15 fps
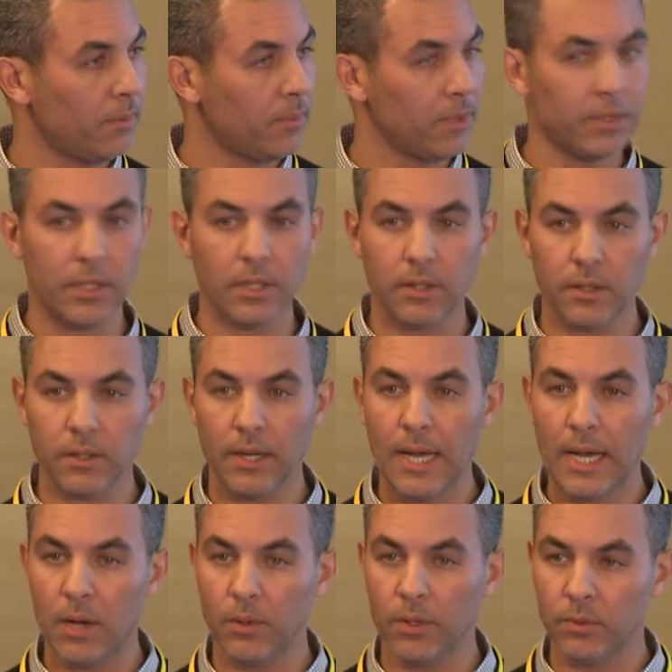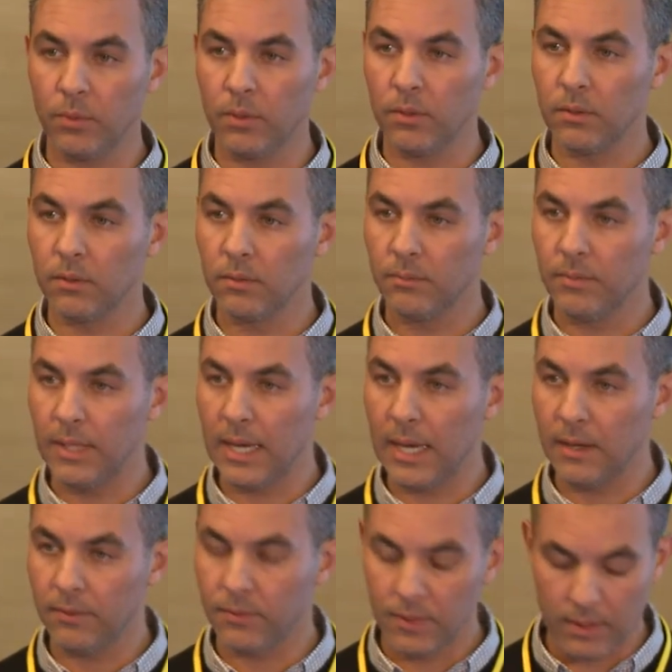particular, how it will
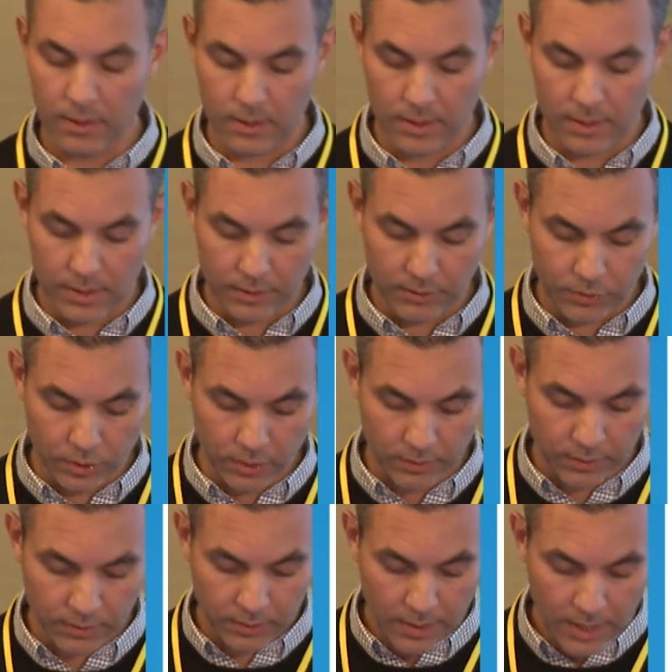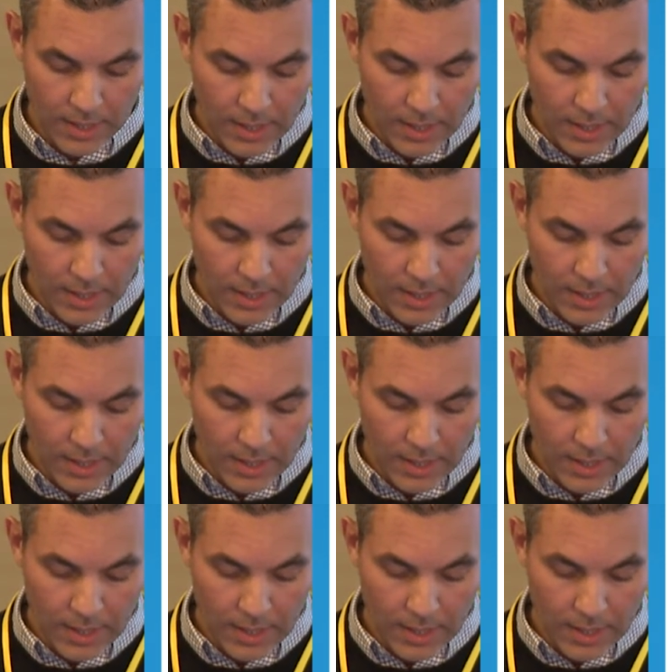behave in service.